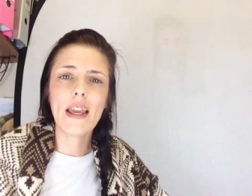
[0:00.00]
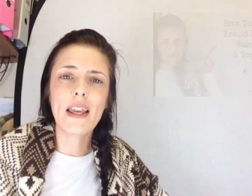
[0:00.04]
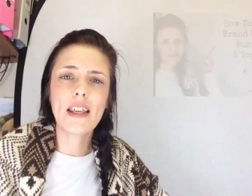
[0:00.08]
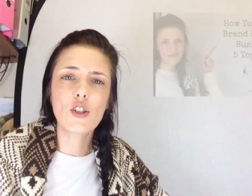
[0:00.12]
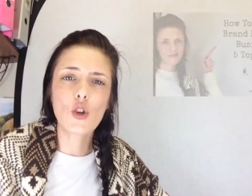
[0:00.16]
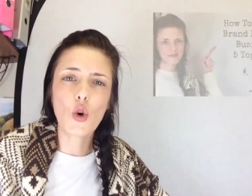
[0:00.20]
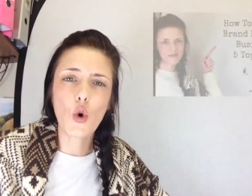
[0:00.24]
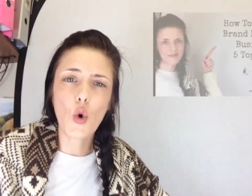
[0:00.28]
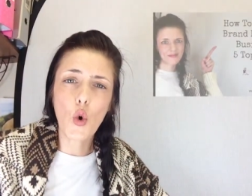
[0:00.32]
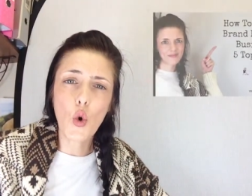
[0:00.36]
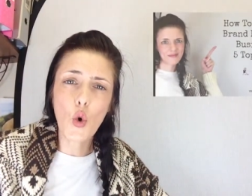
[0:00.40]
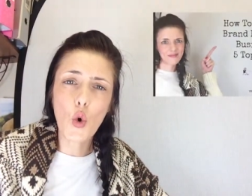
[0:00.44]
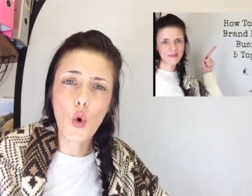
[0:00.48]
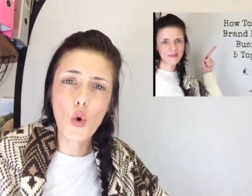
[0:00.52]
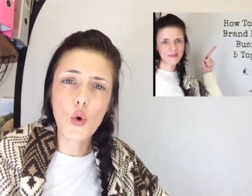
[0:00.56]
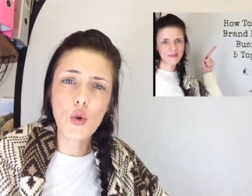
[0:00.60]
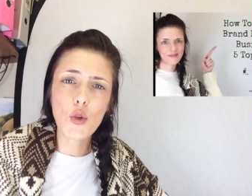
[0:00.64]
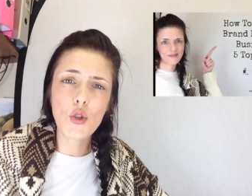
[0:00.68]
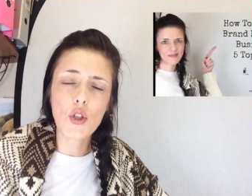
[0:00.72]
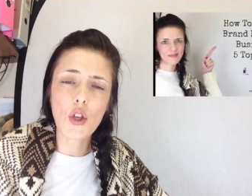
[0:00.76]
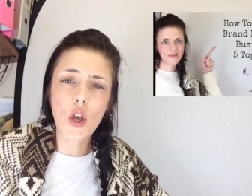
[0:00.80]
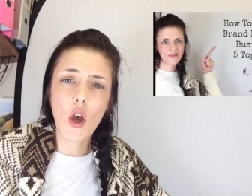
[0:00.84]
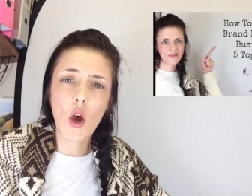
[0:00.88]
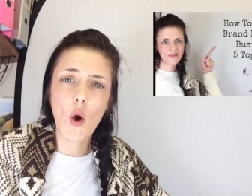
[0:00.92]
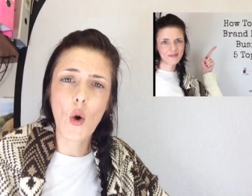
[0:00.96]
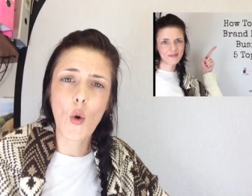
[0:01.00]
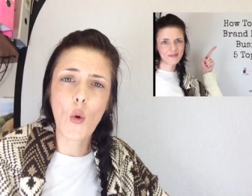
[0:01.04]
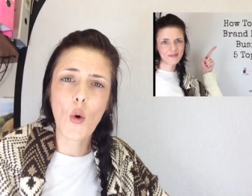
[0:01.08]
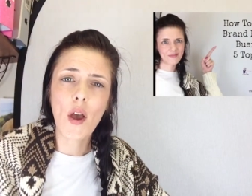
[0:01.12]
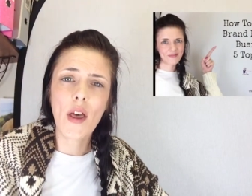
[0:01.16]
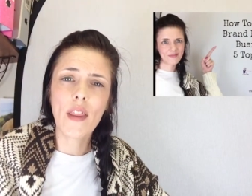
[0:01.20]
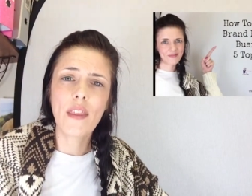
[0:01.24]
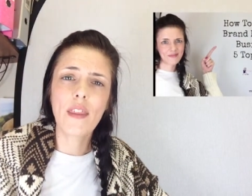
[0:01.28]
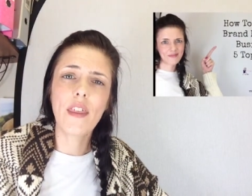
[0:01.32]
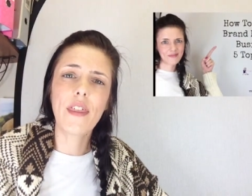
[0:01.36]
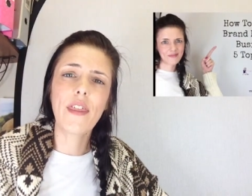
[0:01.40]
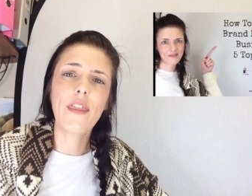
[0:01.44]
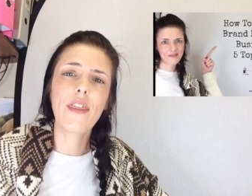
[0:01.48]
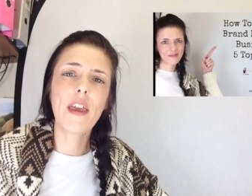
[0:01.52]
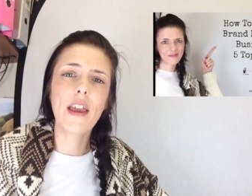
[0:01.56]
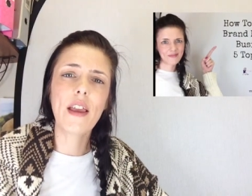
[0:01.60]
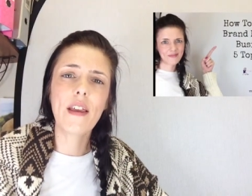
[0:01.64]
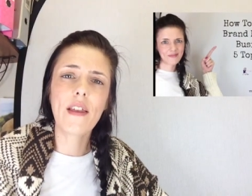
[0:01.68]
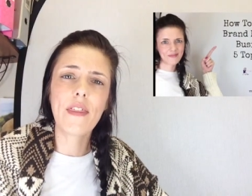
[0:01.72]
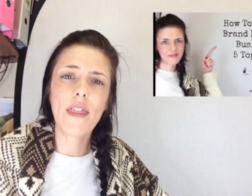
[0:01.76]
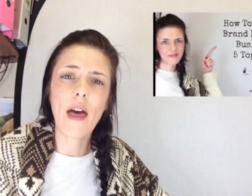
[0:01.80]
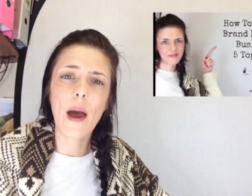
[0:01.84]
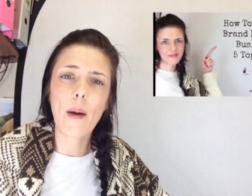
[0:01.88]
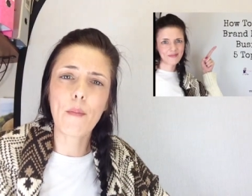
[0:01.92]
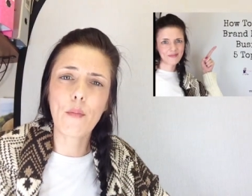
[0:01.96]
is also the
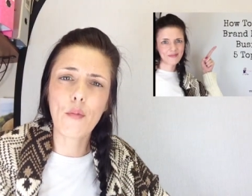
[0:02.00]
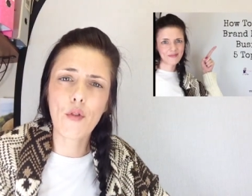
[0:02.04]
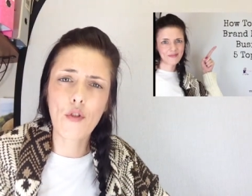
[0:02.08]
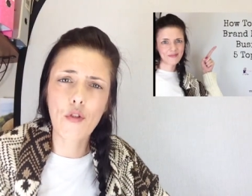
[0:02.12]
thing that